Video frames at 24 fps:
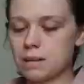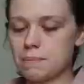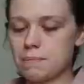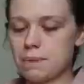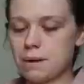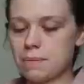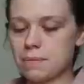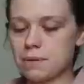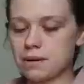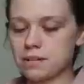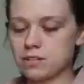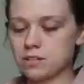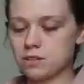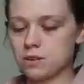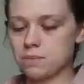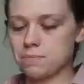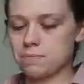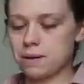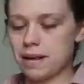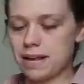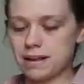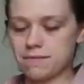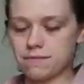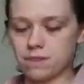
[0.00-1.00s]
Maybe I'll do a
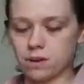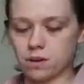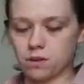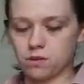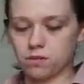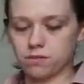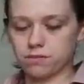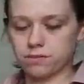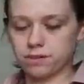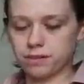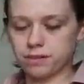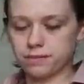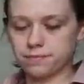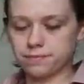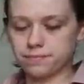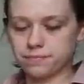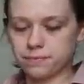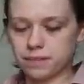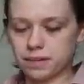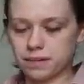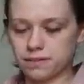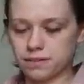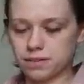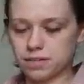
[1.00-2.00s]
P-Volve.
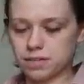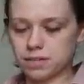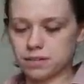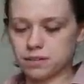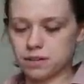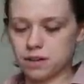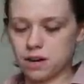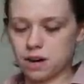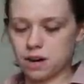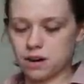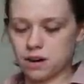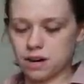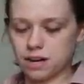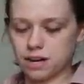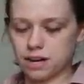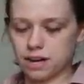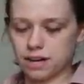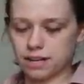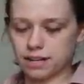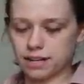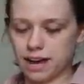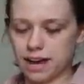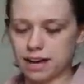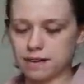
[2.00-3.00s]
If you don't know,
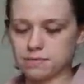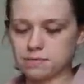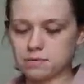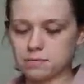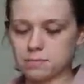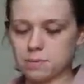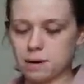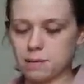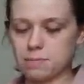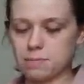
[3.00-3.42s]
I kept my